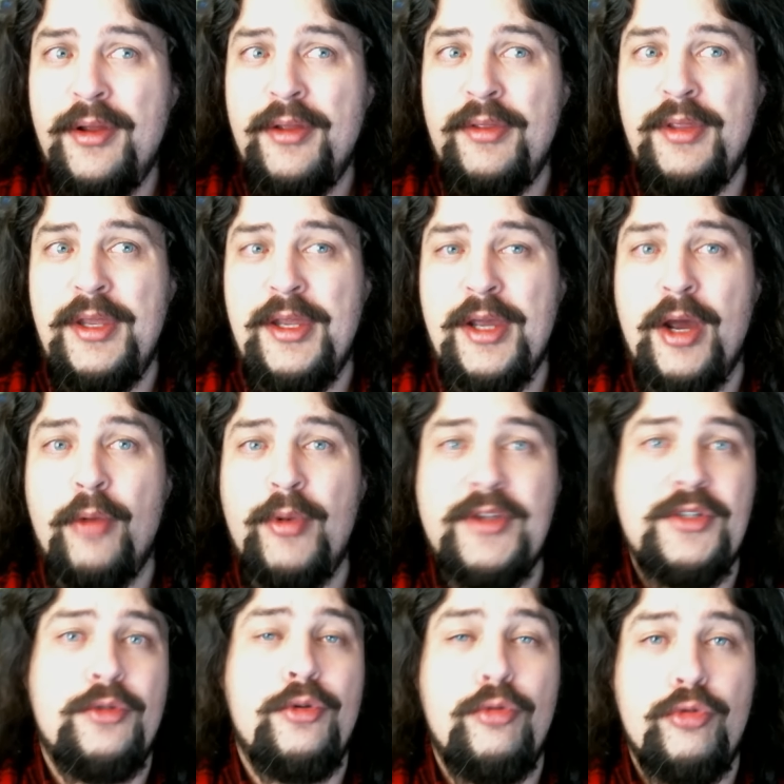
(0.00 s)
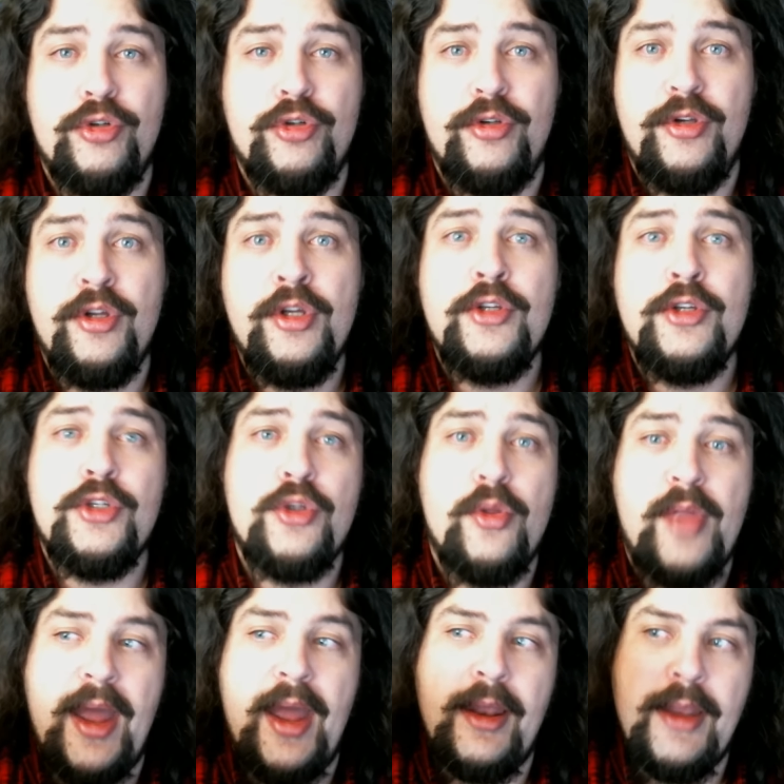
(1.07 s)
the resolution so
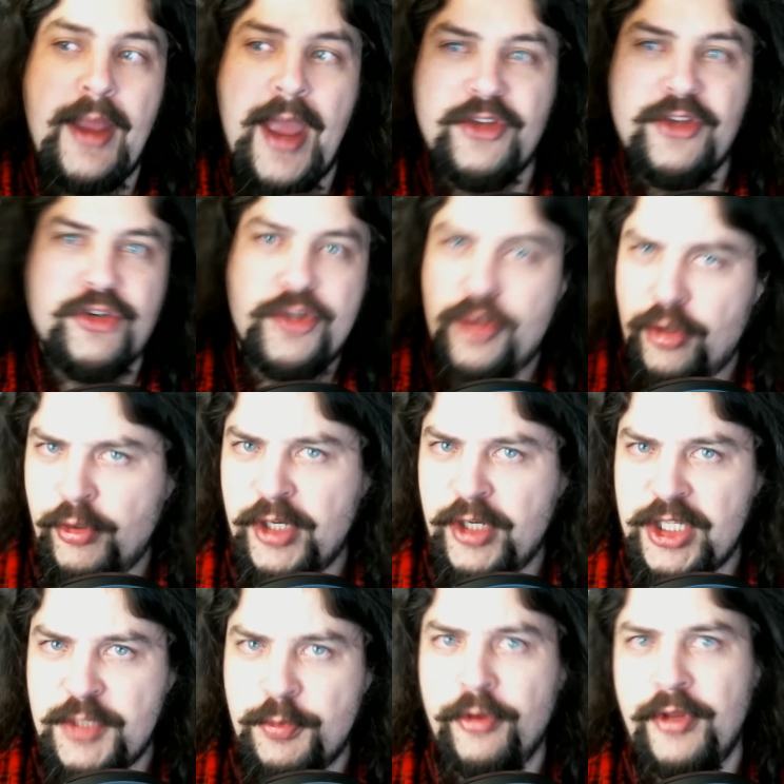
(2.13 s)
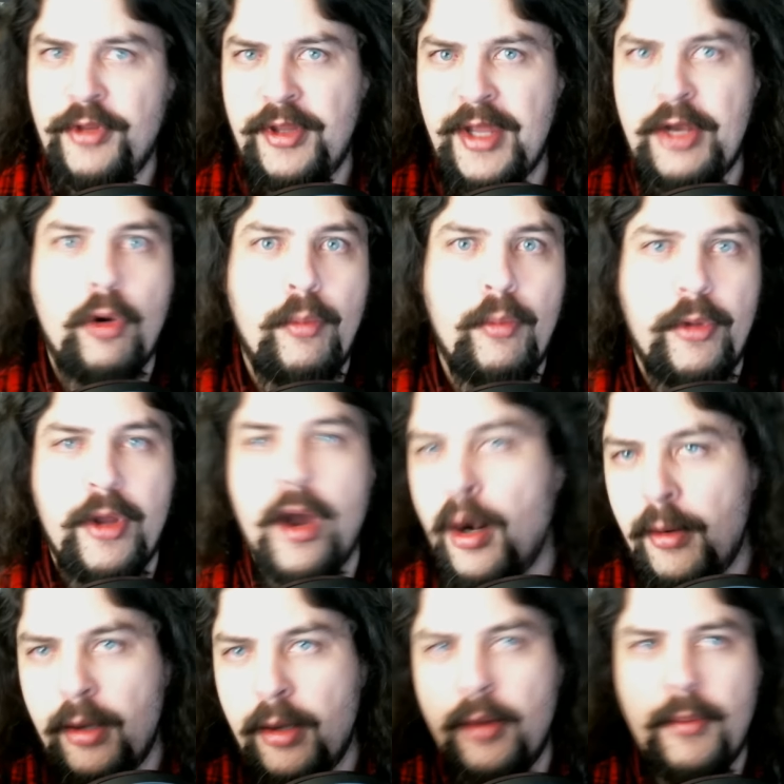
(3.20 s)
that edges are crisper than they normally are,